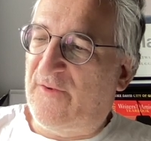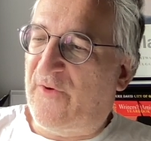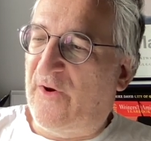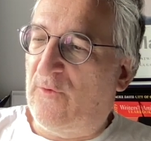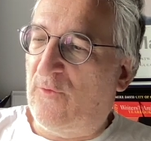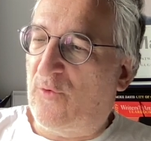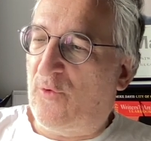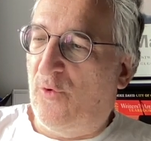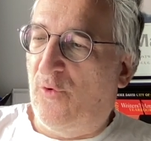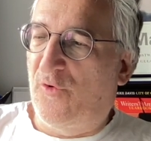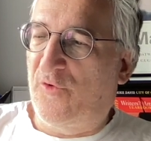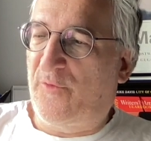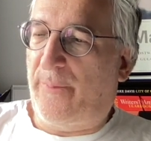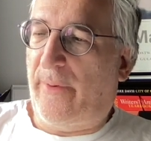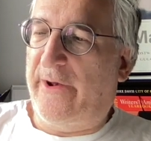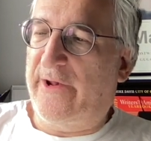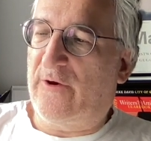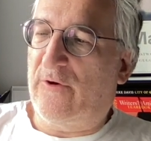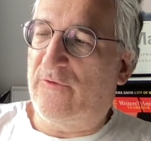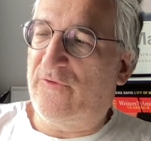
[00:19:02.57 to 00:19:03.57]
felt called
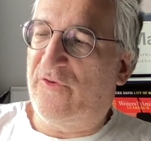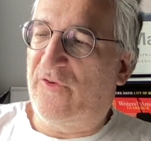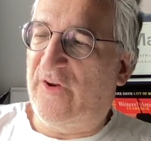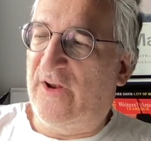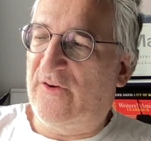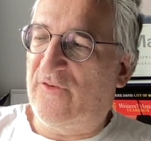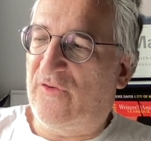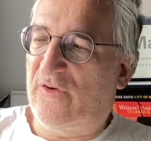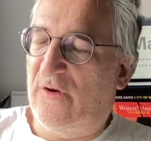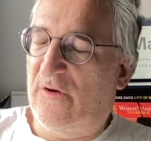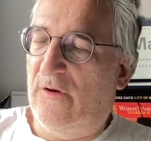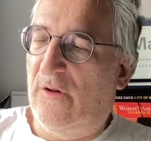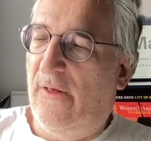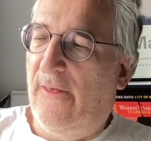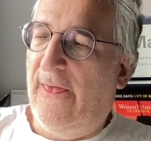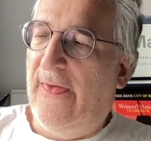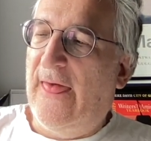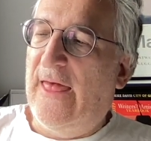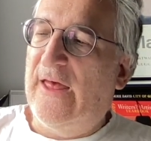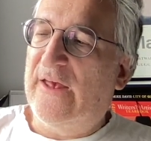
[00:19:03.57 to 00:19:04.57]
by contradiction.
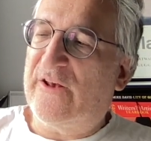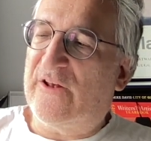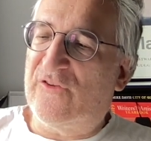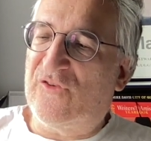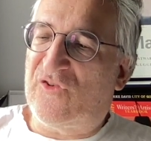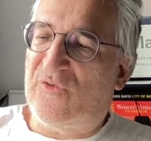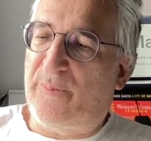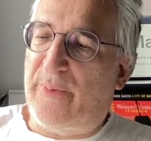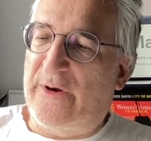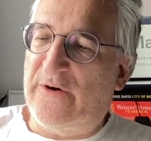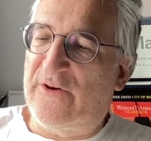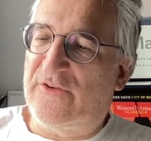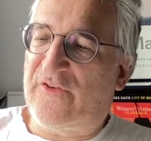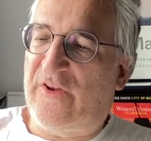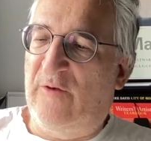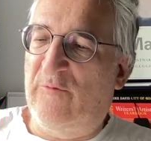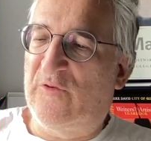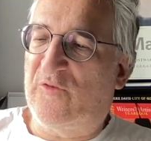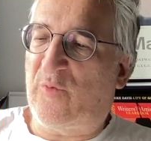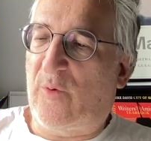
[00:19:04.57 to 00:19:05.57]

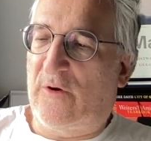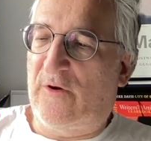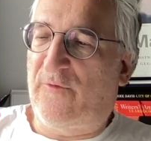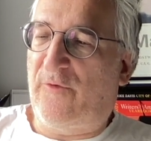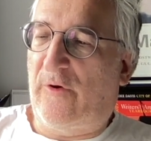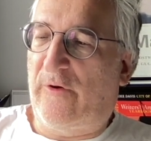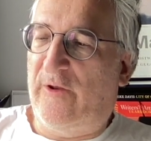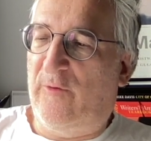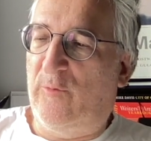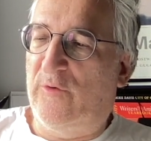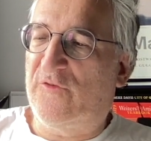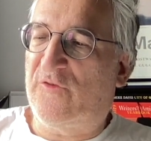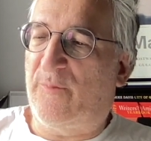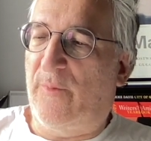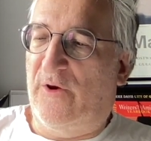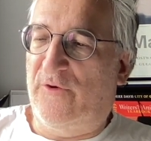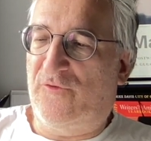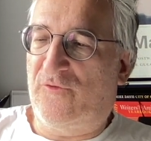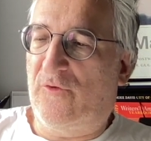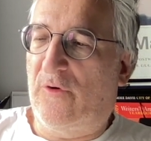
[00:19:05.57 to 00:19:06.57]
Conspiracy was one of Hollywood's
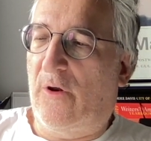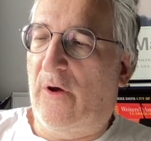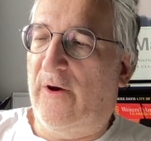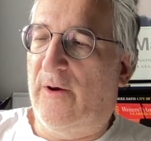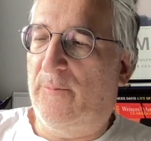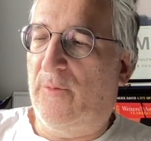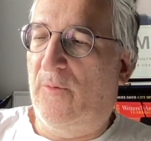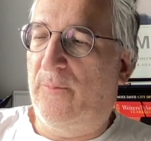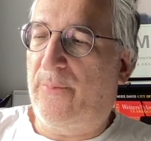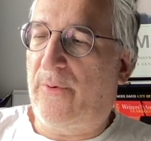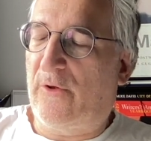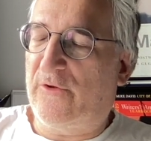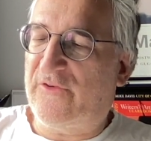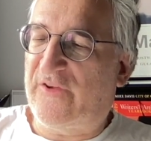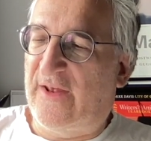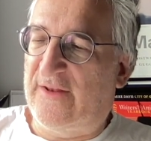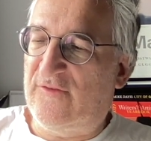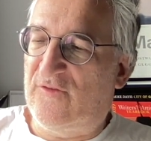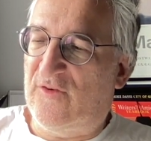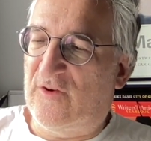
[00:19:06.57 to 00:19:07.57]
most reliable plot
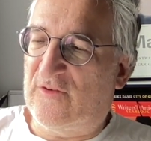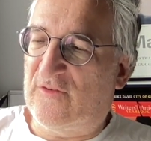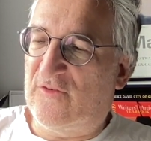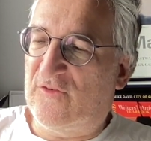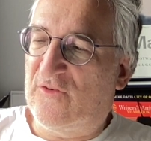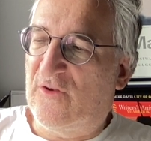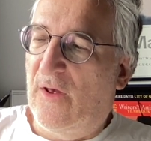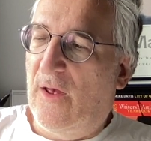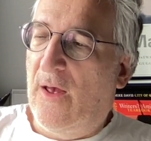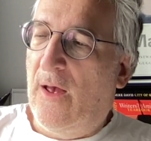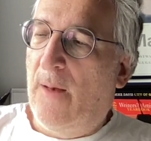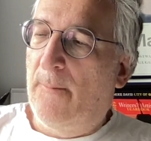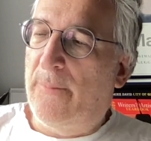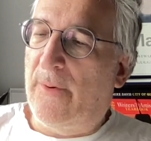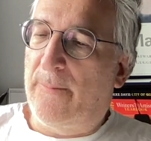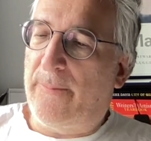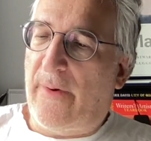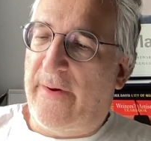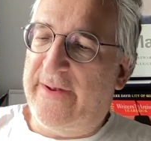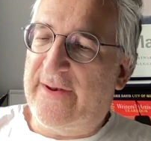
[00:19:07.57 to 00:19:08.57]
engines,
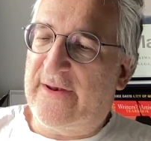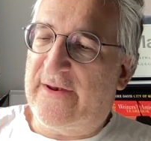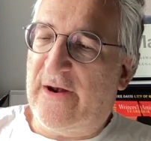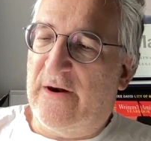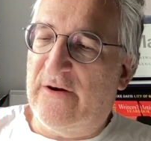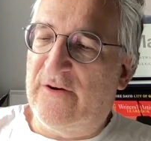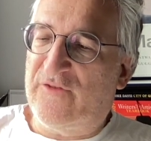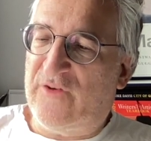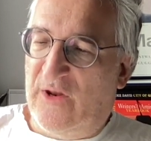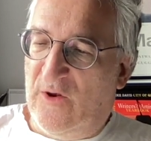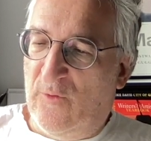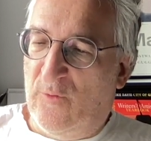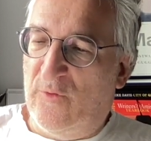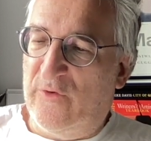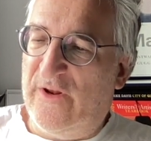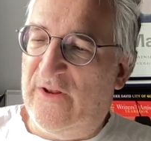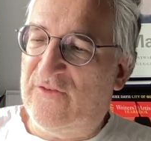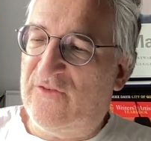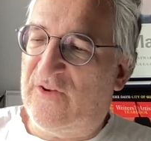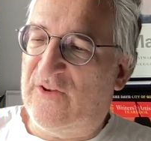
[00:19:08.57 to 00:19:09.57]
but by encouraging
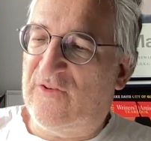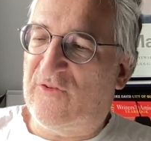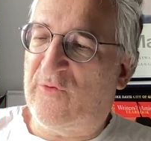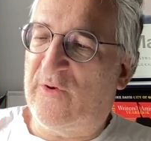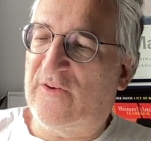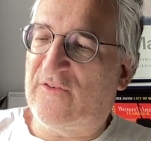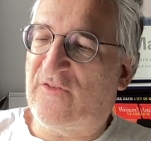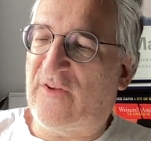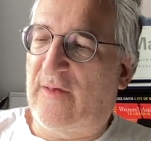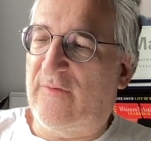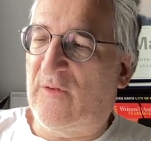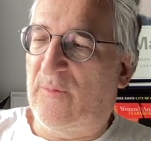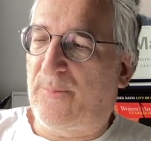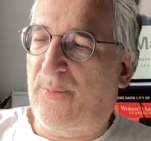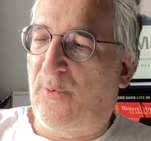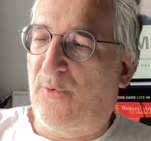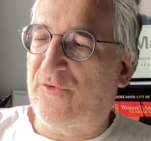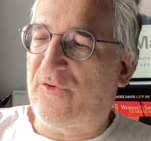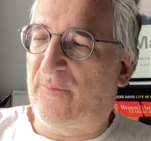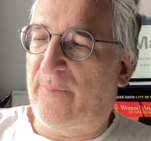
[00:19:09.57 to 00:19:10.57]
audiences to accept the
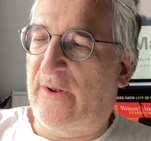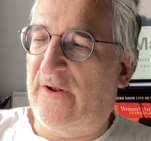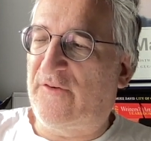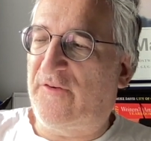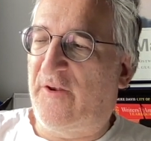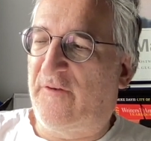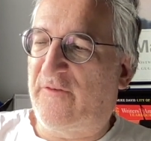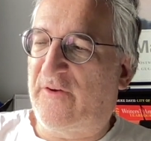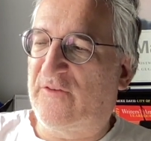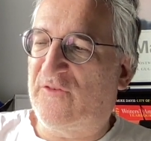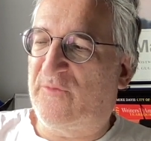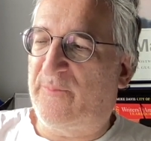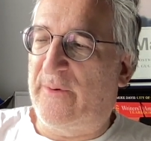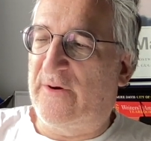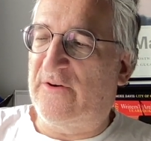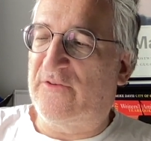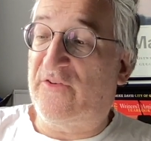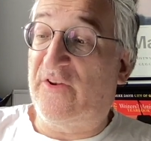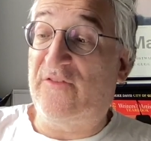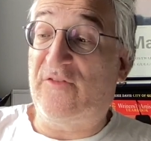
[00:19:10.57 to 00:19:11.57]
plausibility of
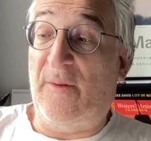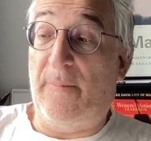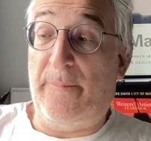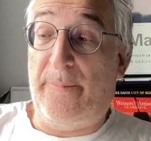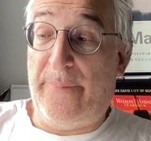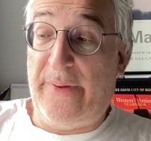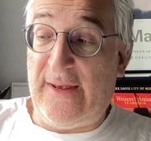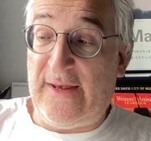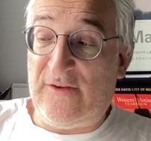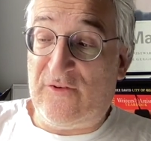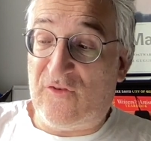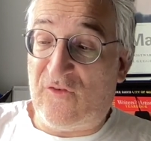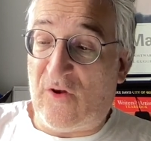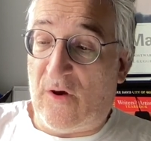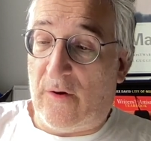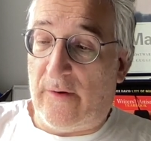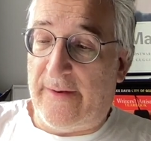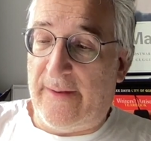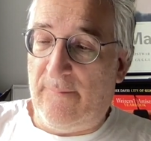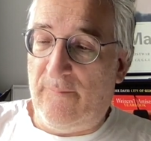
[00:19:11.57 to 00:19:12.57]
conspiracies in
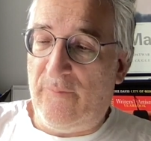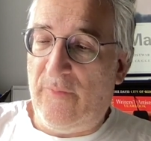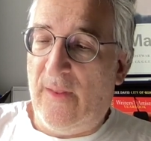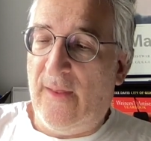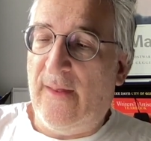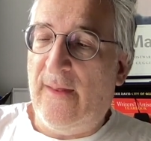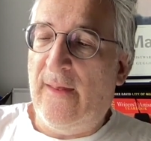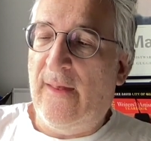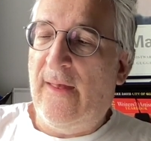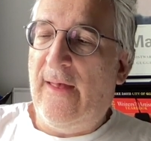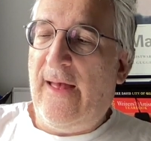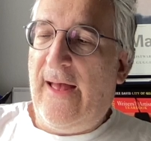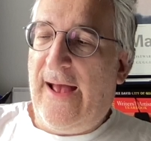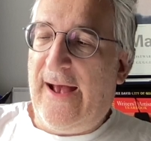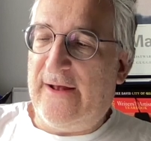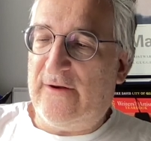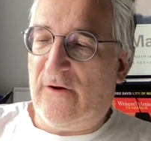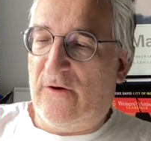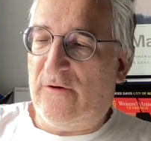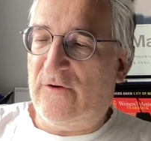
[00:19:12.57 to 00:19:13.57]
peacetime,
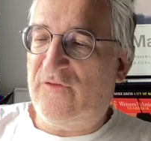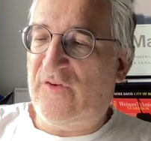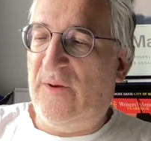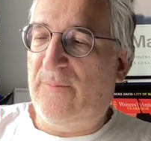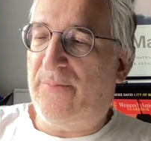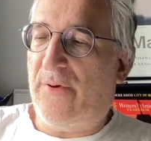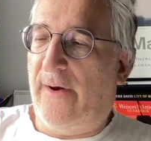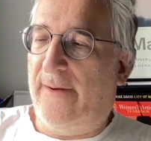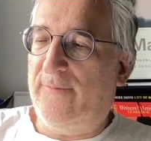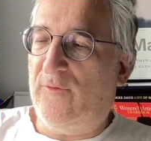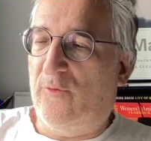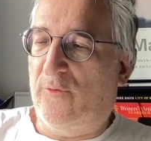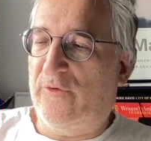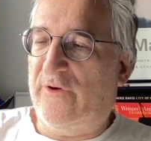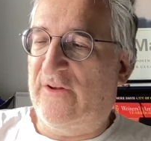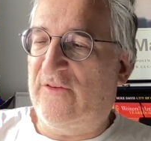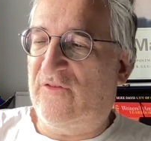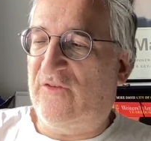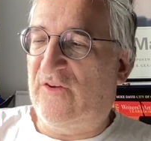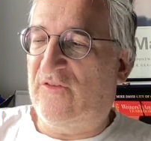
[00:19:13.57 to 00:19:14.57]
had Artie primed
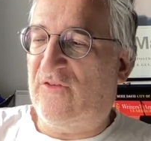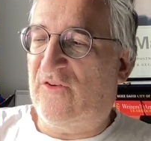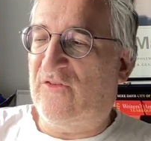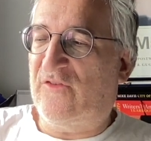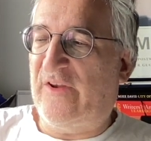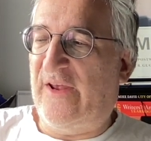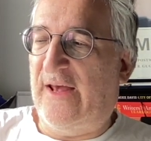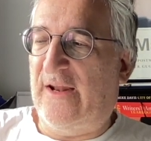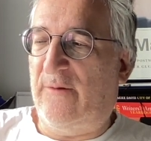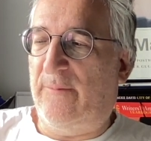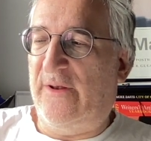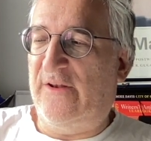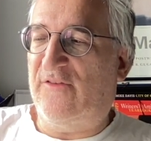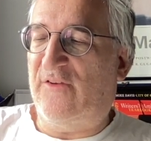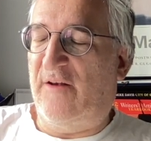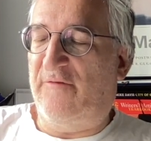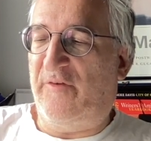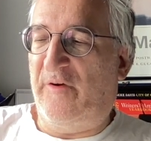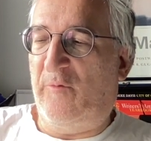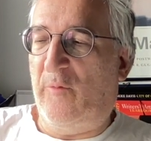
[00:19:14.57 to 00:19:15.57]
audiences to see enemies
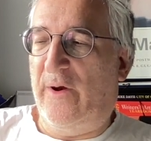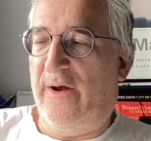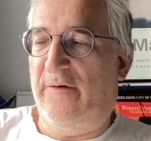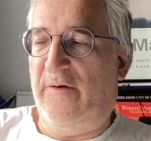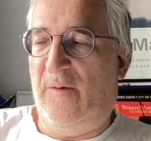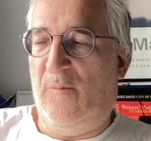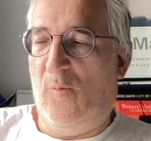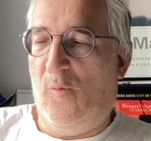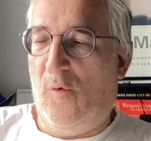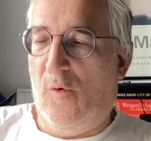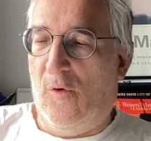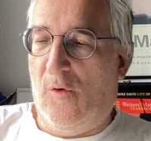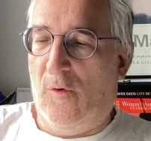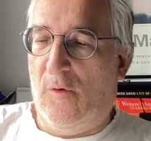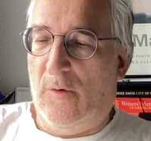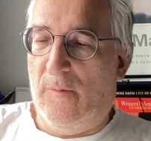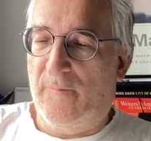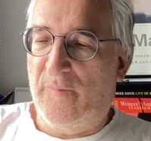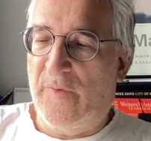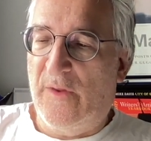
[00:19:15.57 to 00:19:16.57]
everywhere in
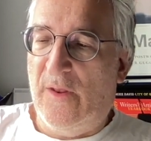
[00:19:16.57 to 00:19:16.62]
war.